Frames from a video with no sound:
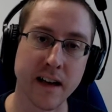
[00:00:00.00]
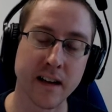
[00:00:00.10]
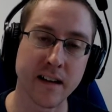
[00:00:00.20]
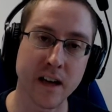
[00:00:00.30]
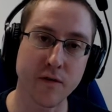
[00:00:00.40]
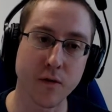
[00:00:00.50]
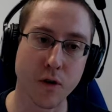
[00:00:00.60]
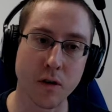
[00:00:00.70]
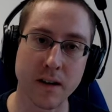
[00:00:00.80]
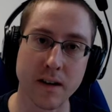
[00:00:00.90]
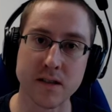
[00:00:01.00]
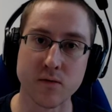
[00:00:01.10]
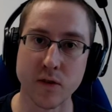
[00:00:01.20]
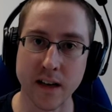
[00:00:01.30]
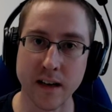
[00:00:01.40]
And therefore,
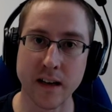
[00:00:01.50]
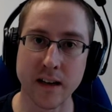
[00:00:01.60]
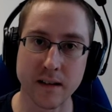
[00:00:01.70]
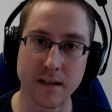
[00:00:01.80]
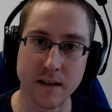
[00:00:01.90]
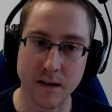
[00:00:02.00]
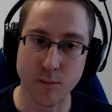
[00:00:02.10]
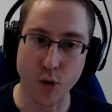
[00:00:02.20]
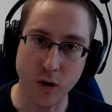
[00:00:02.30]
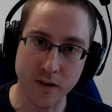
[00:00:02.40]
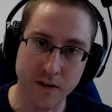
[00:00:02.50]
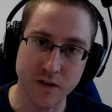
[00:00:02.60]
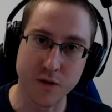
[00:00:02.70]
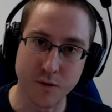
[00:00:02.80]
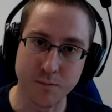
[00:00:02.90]
it's really
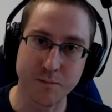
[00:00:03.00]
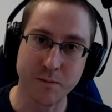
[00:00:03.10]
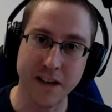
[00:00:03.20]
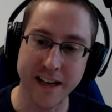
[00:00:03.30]
important to